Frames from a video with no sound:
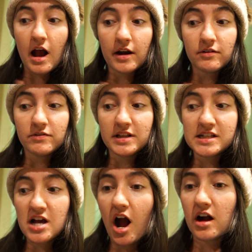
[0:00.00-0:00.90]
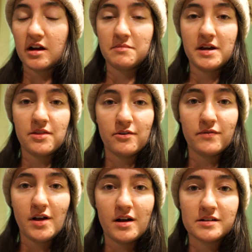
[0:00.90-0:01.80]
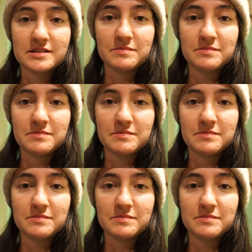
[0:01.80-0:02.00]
I don't really talk on my other vlogs,